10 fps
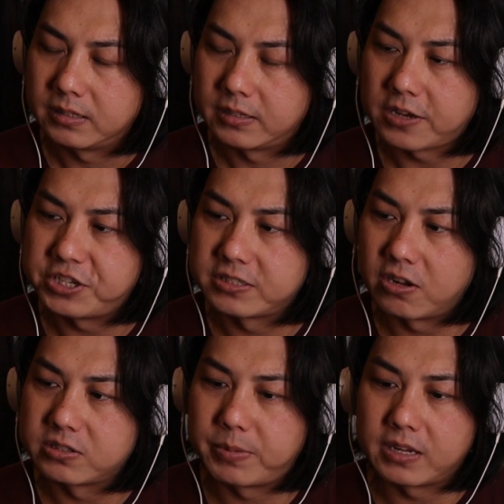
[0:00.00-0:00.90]
It actually
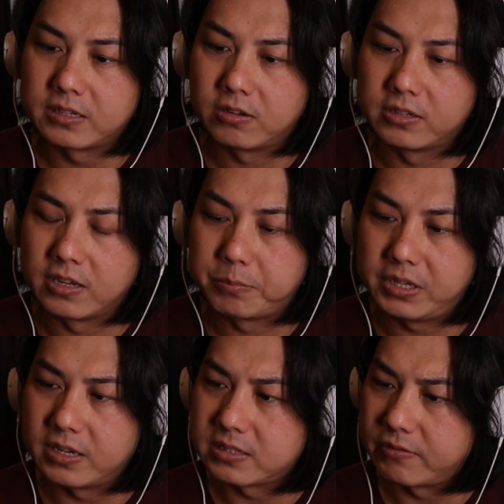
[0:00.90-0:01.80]
sounds better on the
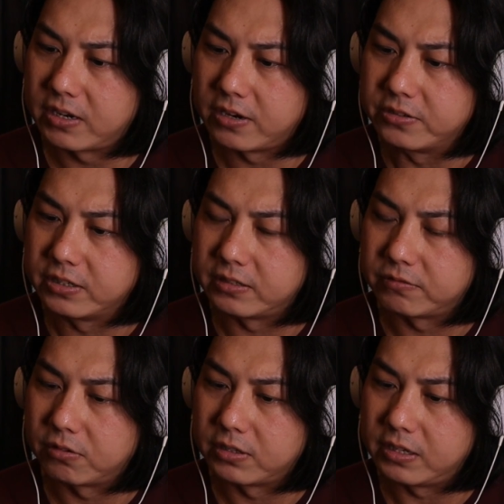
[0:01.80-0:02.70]
PA700
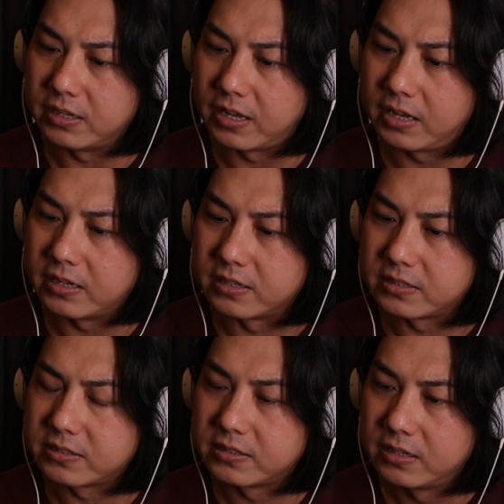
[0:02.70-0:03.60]
for the
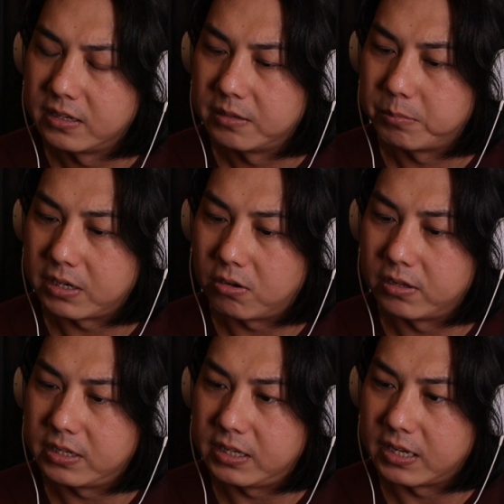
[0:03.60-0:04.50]
layers, but
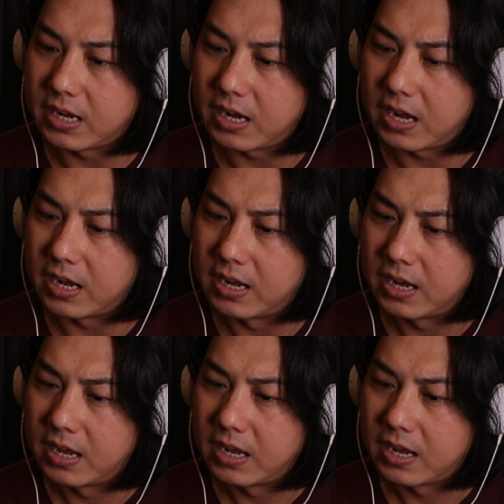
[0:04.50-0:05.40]
on the
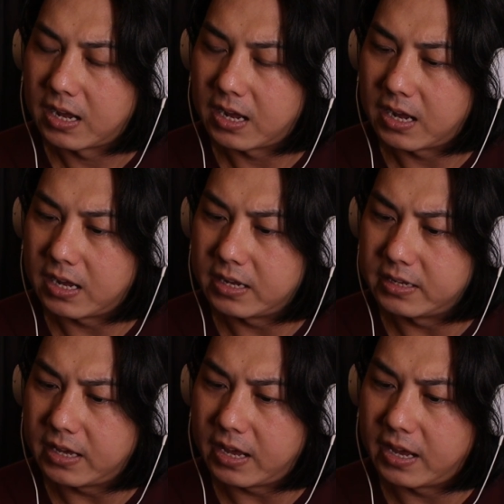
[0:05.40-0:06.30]

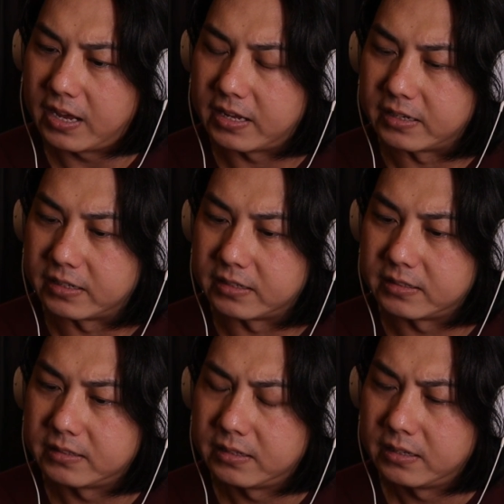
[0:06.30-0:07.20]
high end,
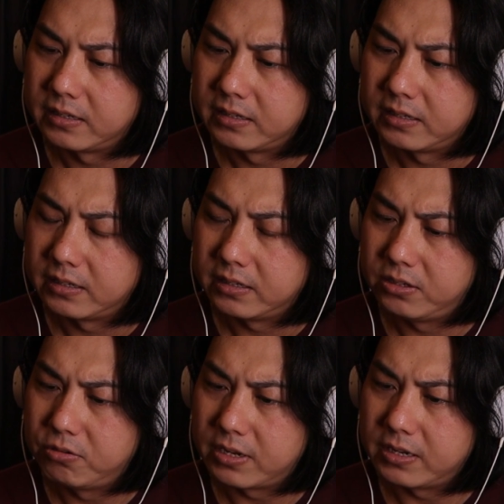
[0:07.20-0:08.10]

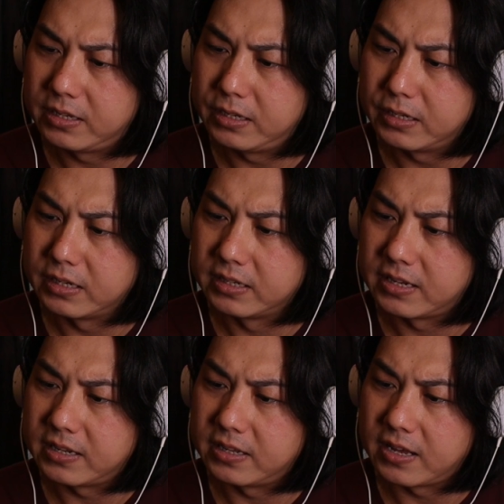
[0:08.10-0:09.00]
you can hear
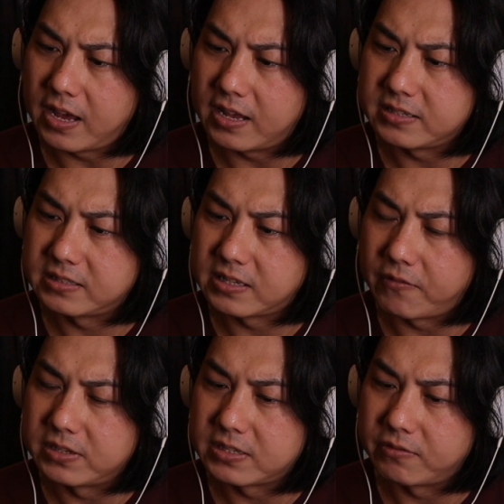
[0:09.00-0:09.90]
that the
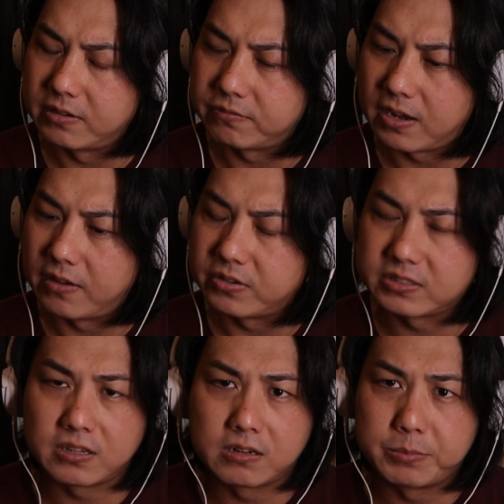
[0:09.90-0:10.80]
S775
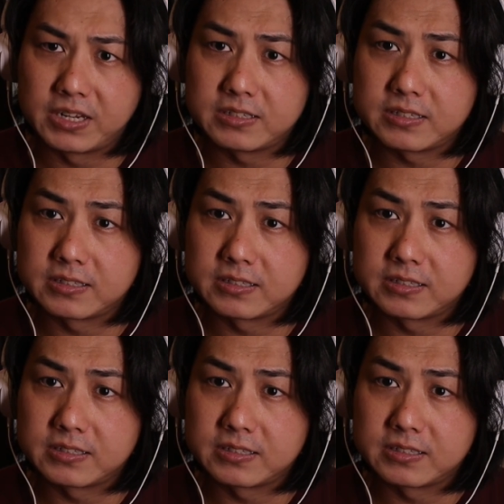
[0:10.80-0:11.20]
is a little bit